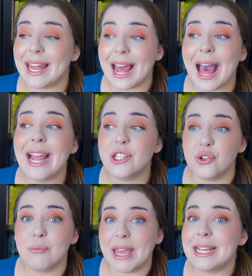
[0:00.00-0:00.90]
and I
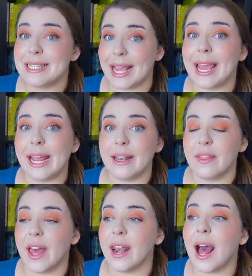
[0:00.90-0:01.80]
do maintain
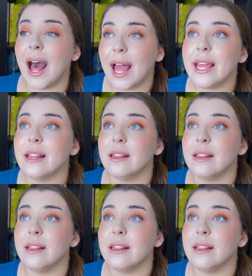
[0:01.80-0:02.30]
that I